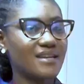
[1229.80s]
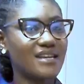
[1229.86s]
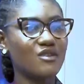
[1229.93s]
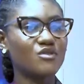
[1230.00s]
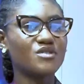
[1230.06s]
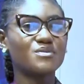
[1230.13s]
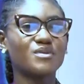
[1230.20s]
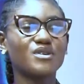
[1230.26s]

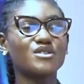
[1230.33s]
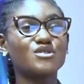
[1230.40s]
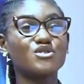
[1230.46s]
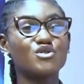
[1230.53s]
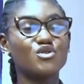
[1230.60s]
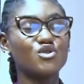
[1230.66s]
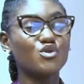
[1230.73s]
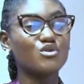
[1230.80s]
Now, we've spoken
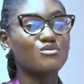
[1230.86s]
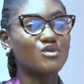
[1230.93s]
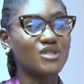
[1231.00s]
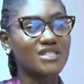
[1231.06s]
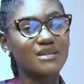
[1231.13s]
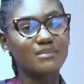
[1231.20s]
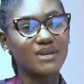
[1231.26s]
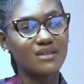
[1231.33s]
so
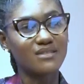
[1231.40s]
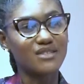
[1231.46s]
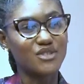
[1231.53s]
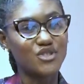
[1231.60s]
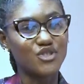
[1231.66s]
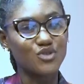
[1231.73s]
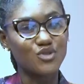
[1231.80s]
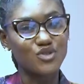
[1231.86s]
much about the
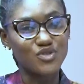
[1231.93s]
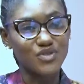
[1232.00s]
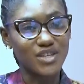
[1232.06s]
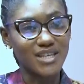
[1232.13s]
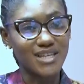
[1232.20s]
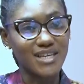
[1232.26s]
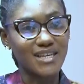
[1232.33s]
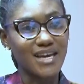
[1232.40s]

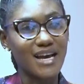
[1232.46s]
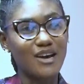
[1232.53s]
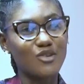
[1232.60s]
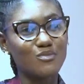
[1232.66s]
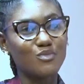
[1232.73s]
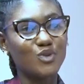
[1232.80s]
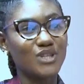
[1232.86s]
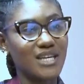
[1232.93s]
children and
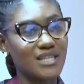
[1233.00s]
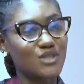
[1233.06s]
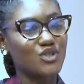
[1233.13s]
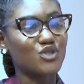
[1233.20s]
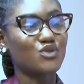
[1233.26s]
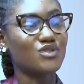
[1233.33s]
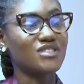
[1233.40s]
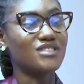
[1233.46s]
how mothers
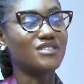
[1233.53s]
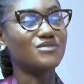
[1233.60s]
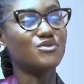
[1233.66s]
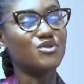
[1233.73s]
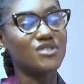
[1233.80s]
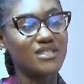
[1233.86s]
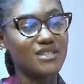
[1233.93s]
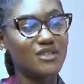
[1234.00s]
should
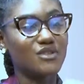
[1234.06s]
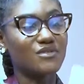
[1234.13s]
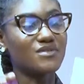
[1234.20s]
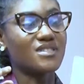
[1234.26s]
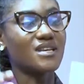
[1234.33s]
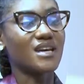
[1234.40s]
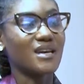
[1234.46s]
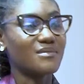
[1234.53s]
devote
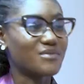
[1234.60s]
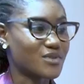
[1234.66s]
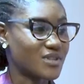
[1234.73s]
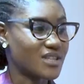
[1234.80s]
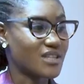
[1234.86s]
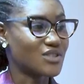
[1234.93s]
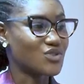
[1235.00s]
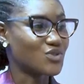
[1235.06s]
enough time for
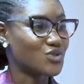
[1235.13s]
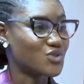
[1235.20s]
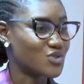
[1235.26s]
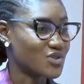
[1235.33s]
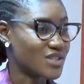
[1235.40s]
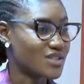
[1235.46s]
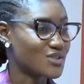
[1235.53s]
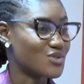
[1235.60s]
their
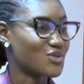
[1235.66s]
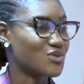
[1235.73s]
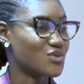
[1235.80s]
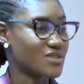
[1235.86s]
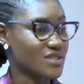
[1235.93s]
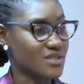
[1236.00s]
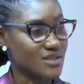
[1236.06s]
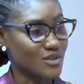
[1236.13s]
children to
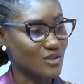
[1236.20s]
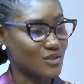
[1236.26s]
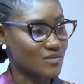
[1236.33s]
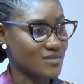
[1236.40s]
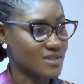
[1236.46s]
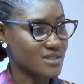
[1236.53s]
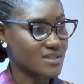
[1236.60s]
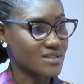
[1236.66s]
notice all
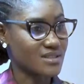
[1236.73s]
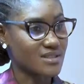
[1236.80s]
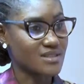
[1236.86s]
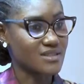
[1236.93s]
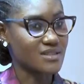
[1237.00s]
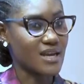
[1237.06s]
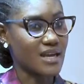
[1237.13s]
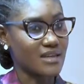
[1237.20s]
of these
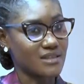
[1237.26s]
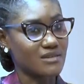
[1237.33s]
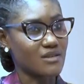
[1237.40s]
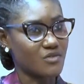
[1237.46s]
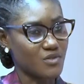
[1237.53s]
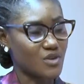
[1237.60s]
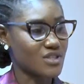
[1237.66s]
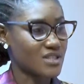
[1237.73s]
things. And
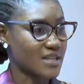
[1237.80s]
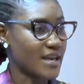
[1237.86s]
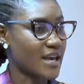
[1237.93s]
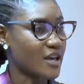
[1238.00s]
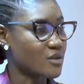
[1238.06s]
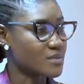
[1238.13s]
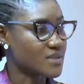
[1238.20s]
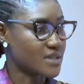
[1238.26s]
of course, it
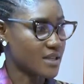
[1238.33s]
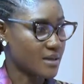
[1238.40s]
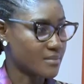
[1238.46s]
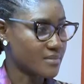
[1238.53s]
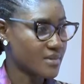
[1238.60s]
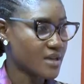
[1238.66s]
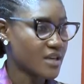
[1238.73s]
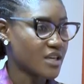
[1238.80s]
helps
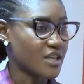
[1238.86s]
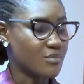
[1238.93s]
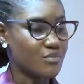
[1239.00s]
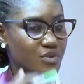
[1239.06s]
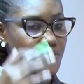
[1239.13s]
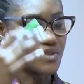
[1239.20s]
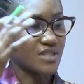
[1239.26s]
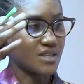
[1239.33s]
them, it
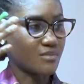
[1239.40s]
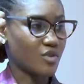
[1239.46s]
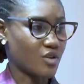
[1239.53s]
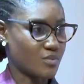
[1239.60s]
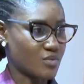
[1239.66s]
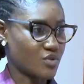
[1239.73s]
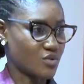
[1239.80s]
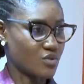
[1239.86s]
builds them
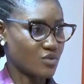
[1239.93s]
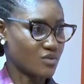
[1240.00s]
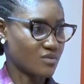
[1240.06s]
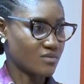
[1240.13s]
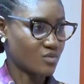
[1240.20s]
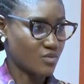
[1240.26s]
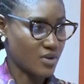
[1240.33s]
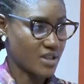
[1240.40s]
up to
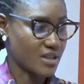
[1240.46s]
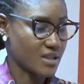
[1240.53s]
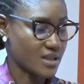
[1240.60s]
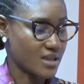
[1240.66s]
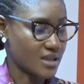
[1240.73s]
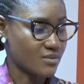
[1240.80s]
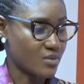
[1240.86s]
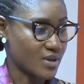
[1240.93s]
when
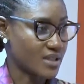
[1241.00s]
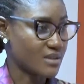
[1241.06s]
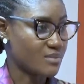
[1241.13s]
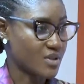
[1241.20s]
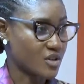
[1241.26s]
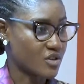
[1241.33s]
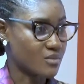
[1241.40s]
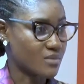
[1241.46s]
they
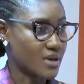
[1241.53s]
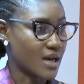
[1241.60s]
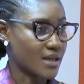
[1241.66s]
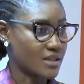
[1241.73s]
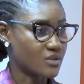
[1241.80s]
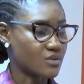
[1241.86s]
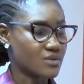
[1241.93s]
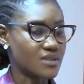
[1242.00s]
become
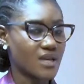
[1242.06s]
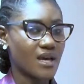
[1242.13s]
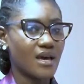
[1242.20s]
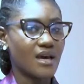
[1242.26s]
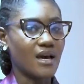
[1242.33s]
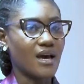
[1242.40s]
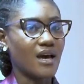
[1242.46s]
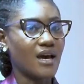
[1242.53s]
adults.
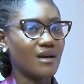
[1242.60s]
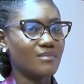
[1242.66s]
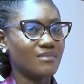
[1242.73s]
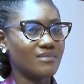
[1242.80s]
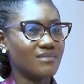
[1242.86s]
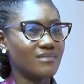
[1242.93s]
I